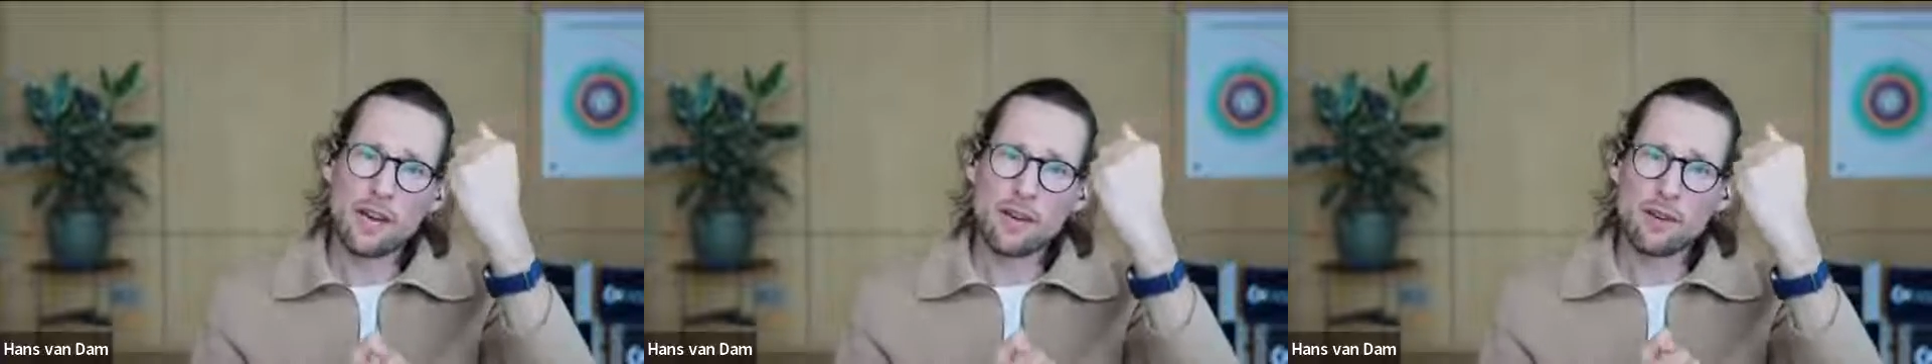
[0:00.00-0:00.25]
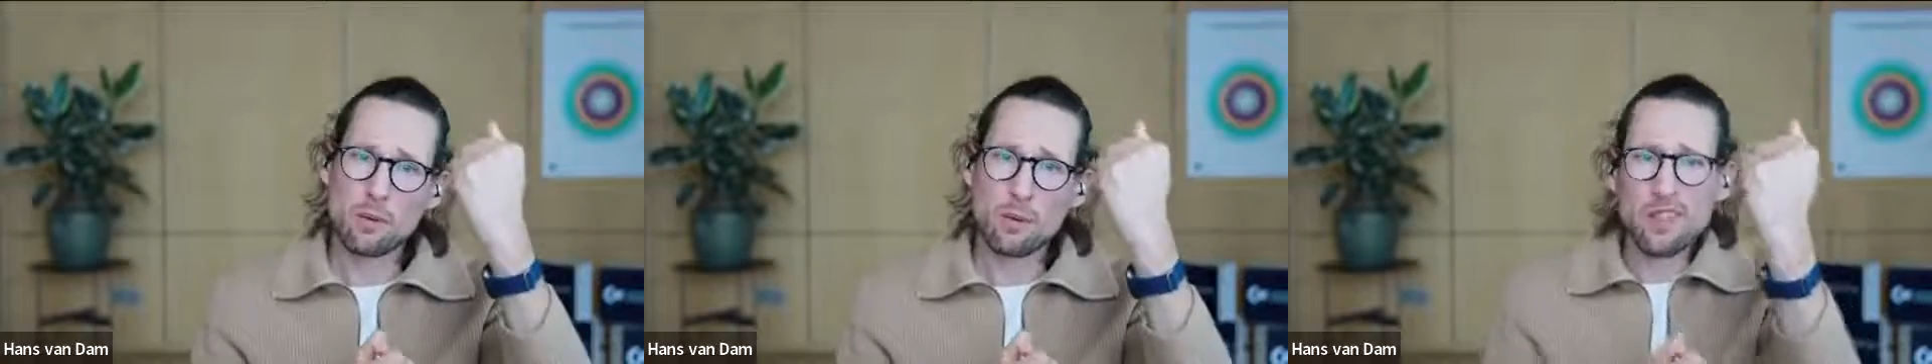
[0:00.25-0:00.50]

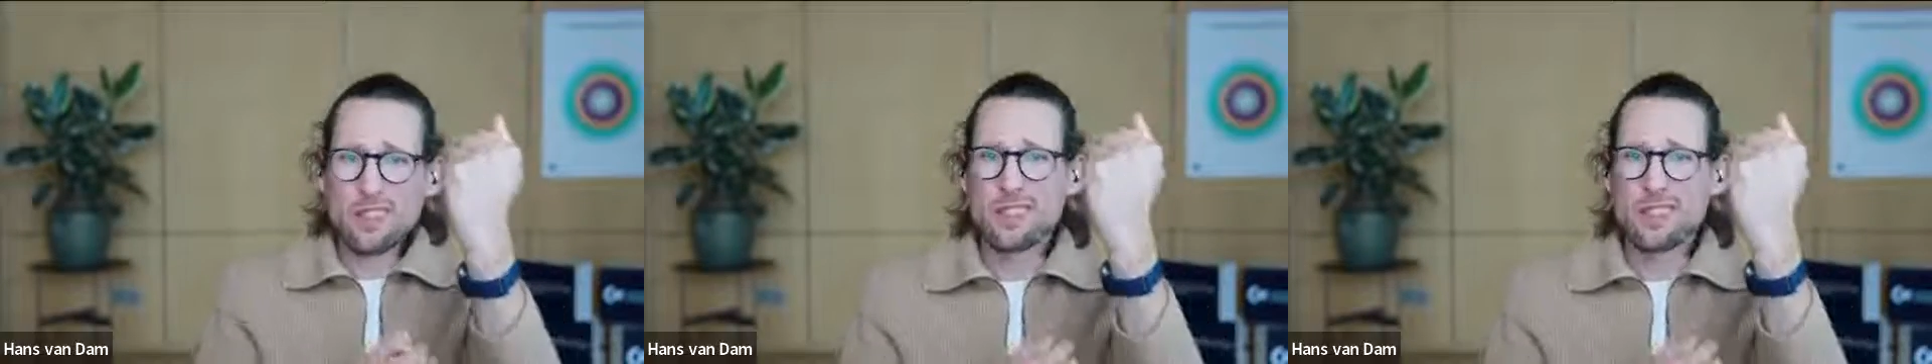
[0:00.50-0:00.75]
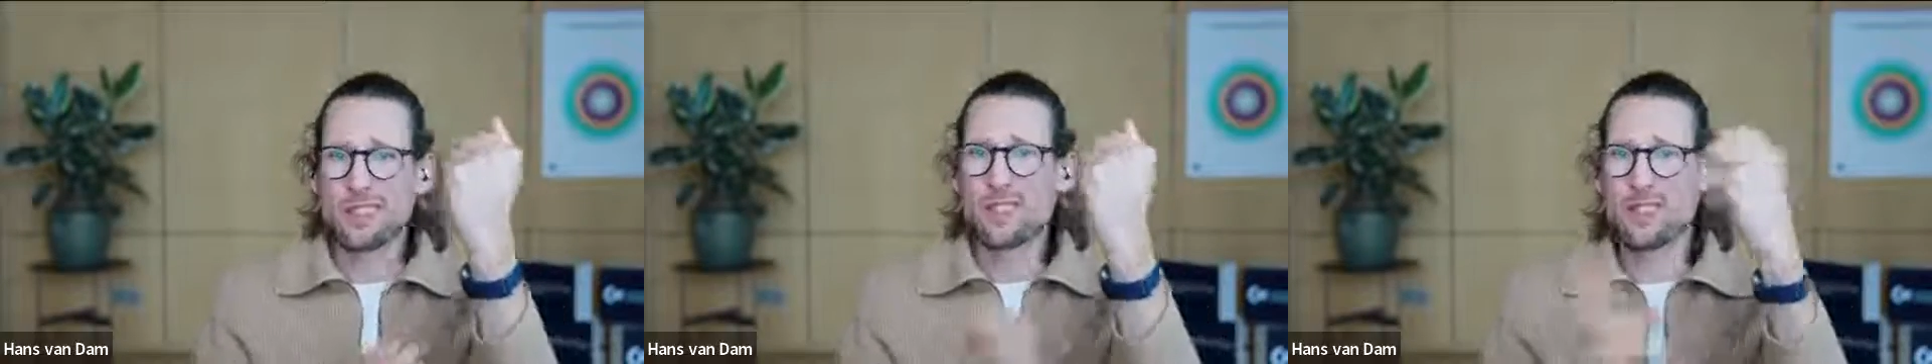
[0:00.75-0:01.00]
then
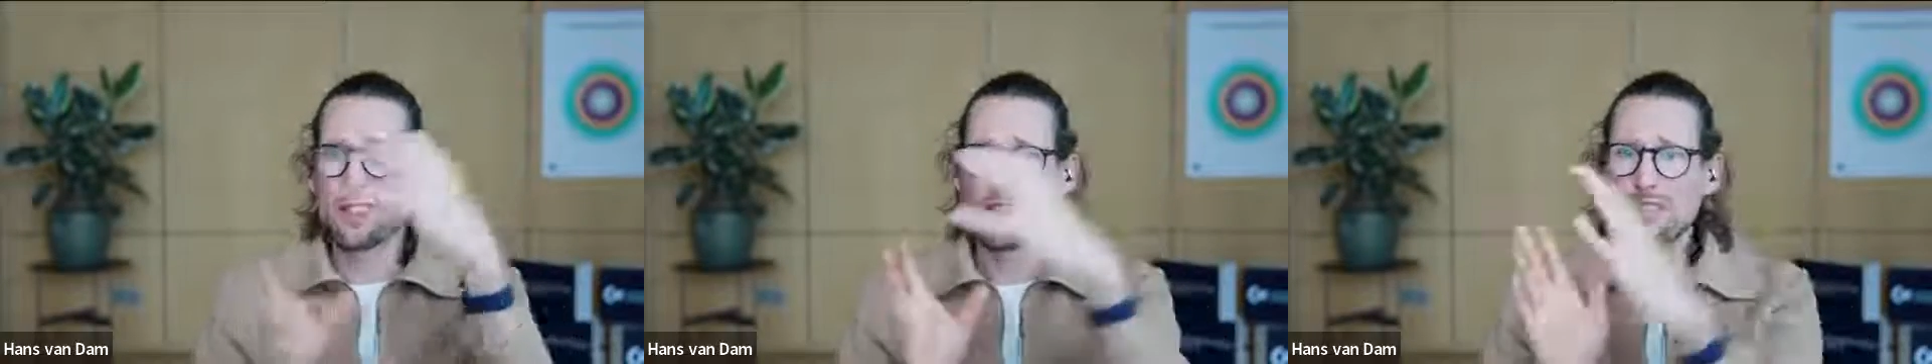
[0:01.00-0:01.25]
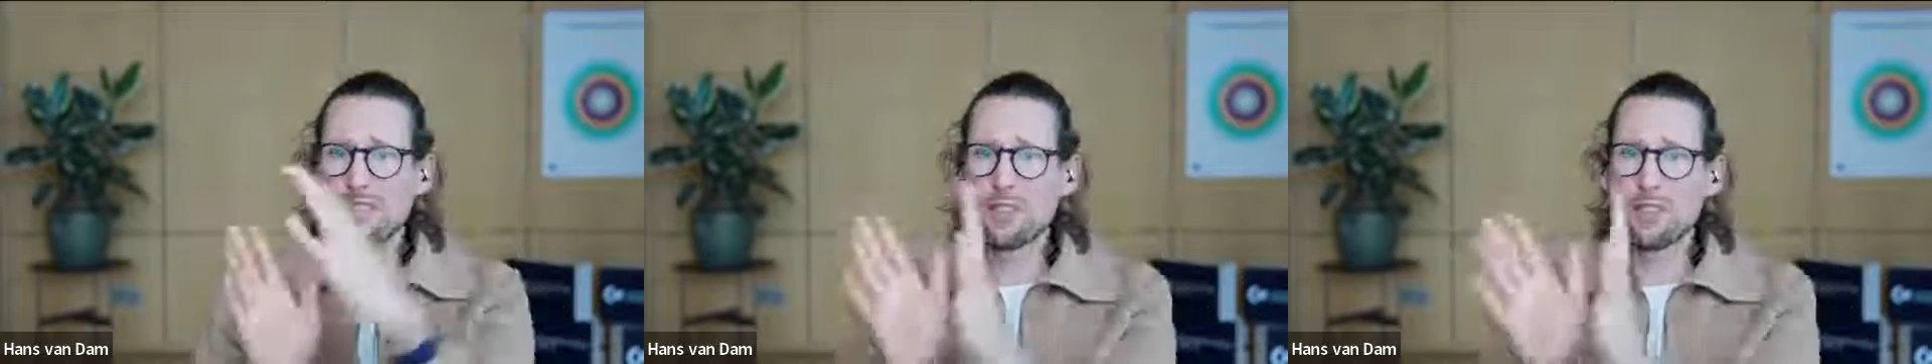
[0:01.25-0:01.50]
what you're
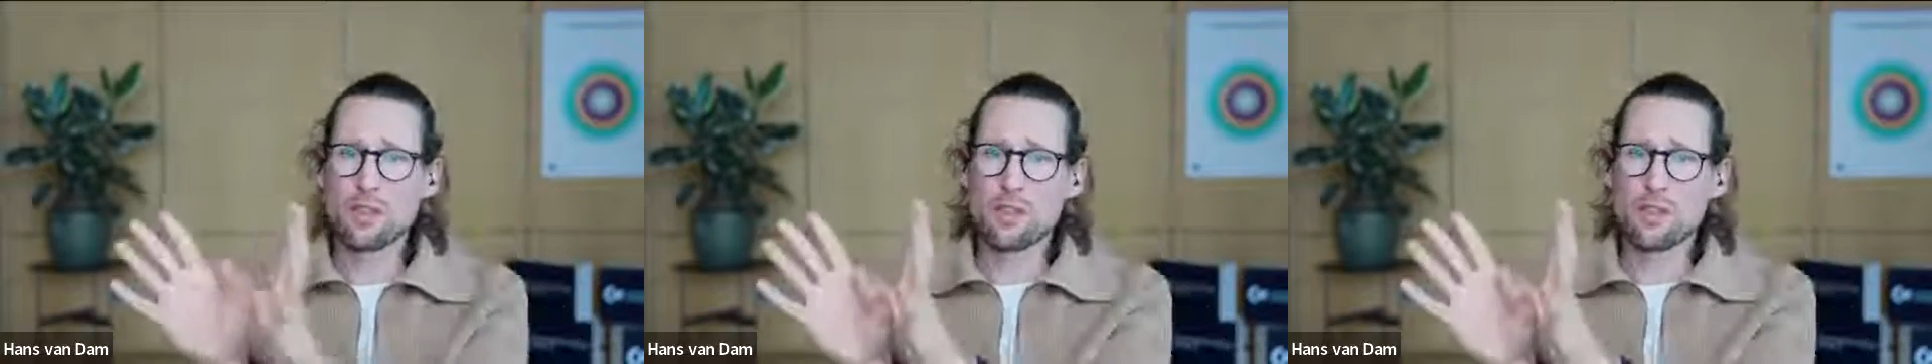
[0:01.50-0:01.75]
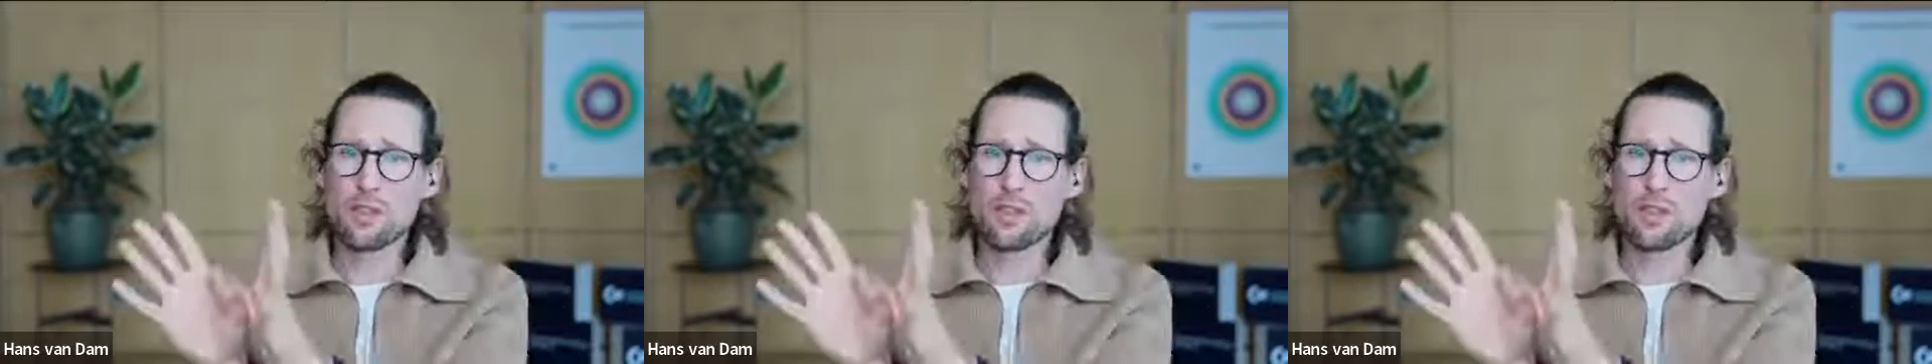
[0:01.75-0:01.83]
doing is